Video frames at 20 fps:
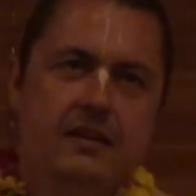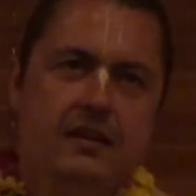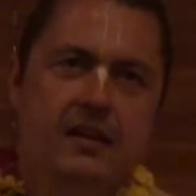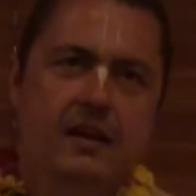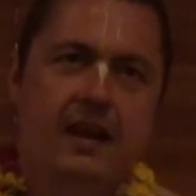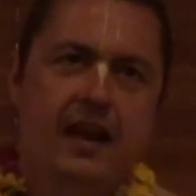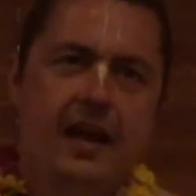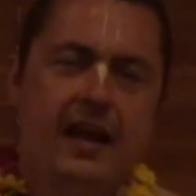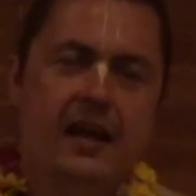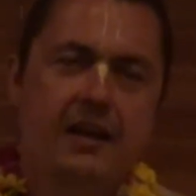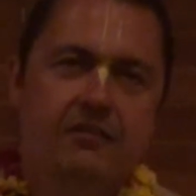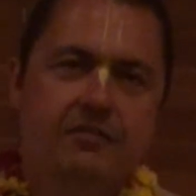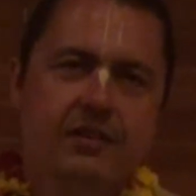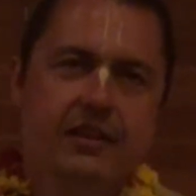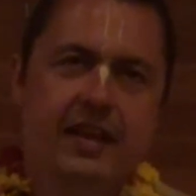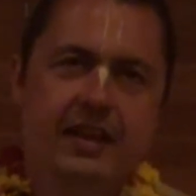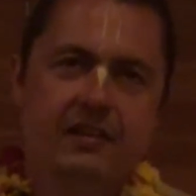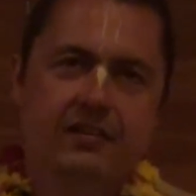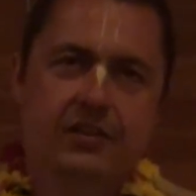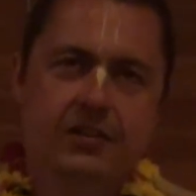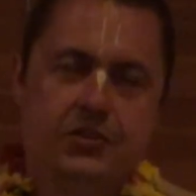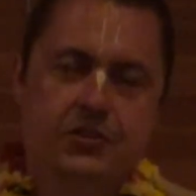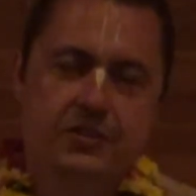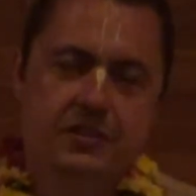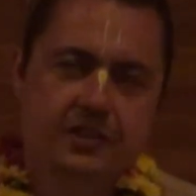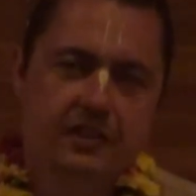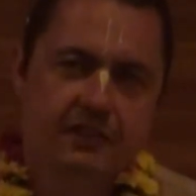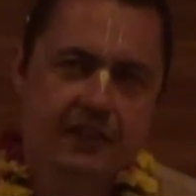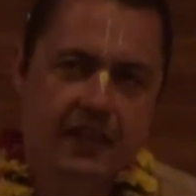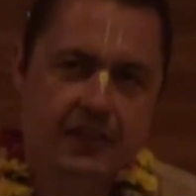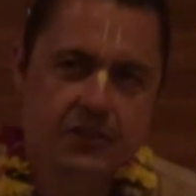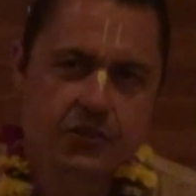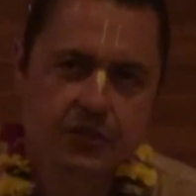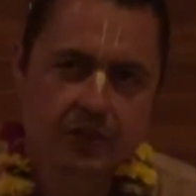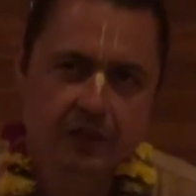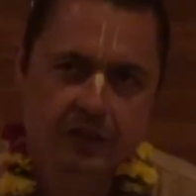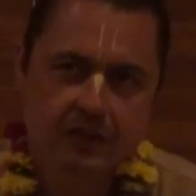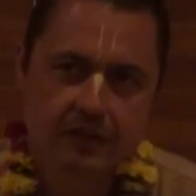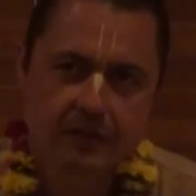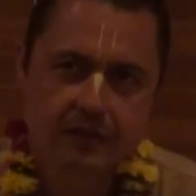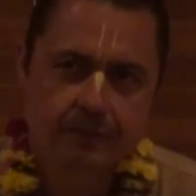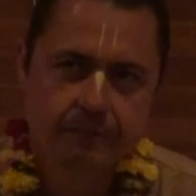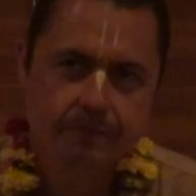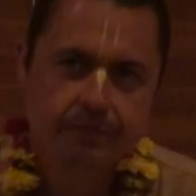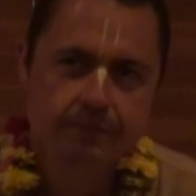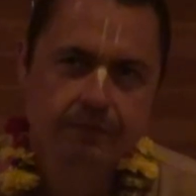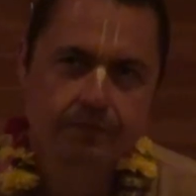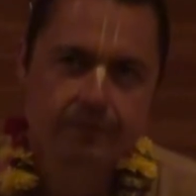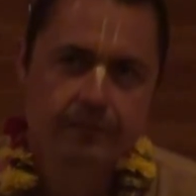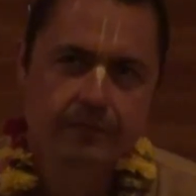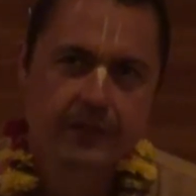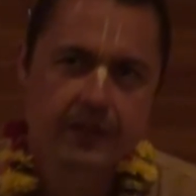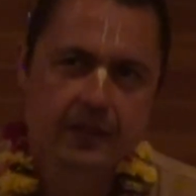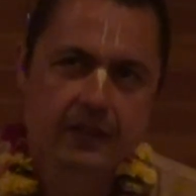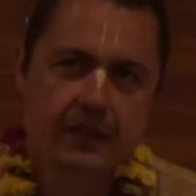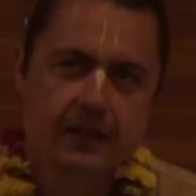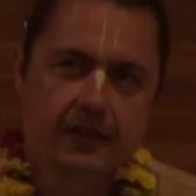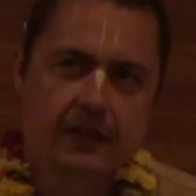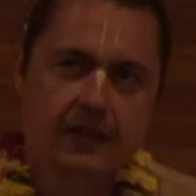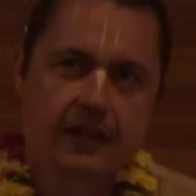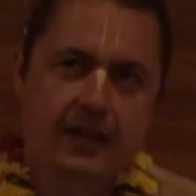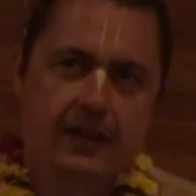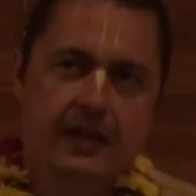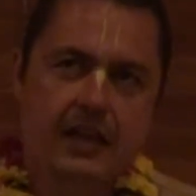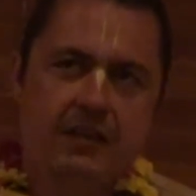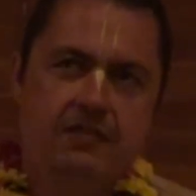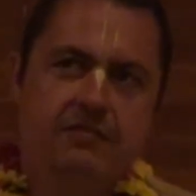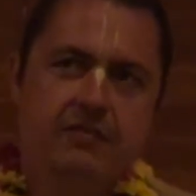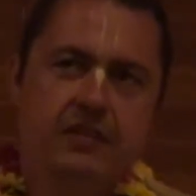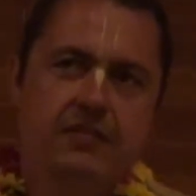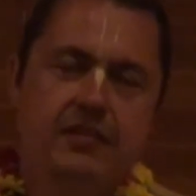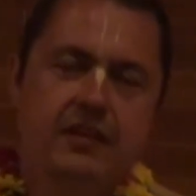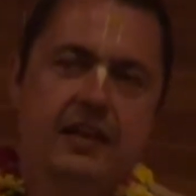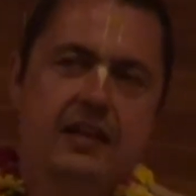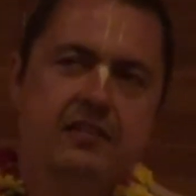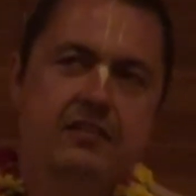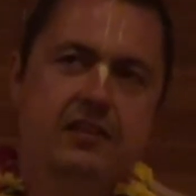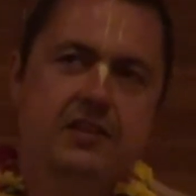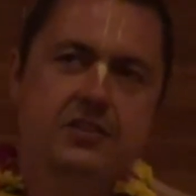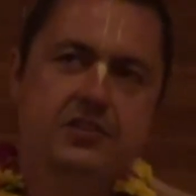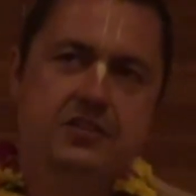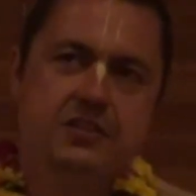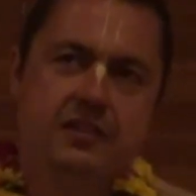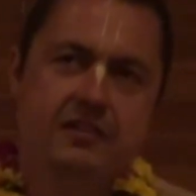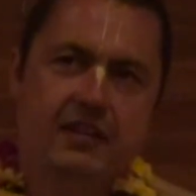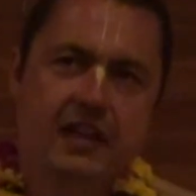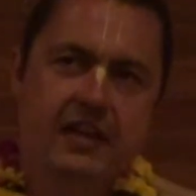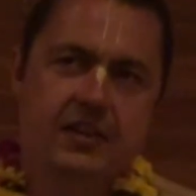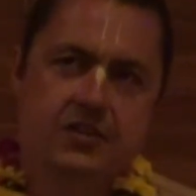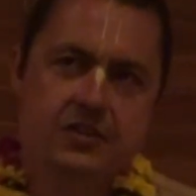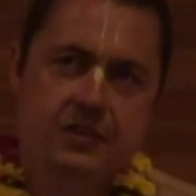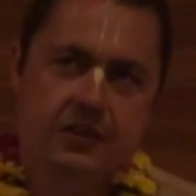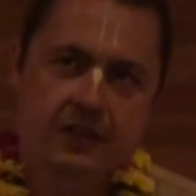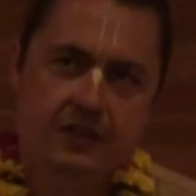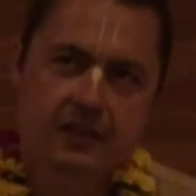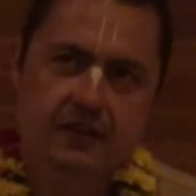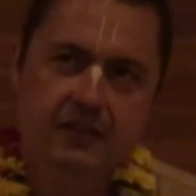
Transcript: Then we get Krishna's attention. And then when we get Krishna's attention,